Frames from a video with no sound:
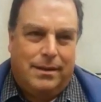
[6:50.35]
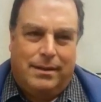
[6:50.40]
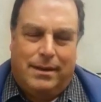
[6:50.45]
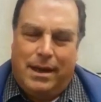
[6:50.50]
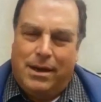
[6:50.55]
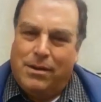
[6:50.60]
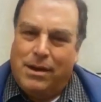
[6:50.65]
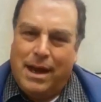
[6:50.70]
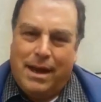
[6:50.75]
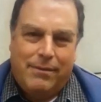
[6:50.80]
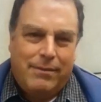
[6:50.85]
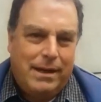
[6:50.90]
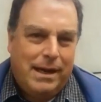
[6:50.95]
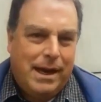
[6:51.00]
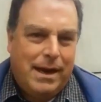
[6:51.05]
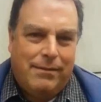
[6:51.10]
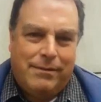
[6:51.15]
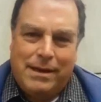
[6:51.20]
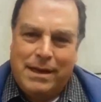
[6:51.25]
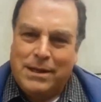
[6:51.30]
they don't have
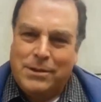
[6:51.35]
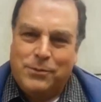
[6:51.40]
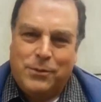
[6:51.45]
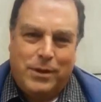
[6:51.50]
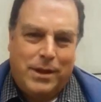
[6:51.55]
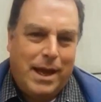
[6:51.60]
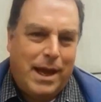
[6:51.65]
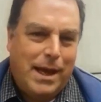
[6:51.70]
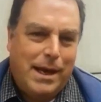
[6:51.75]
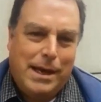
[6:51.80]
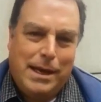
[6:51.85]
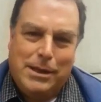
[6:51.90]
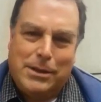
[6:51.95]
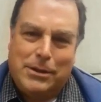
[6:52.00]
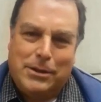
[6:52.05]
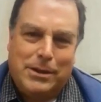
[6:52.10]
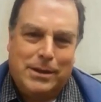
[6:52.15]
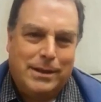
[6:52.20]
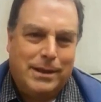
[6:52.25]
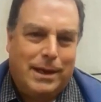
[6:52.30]
any evidence for that
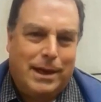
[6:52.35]
either.